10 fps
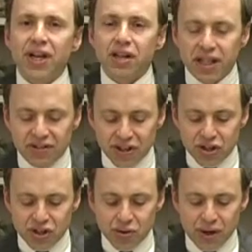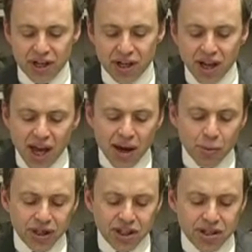cleavage to it. And
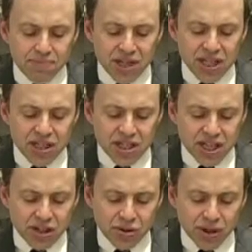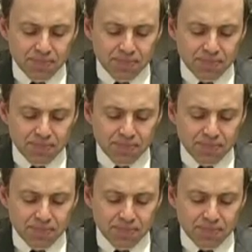what this means is that you can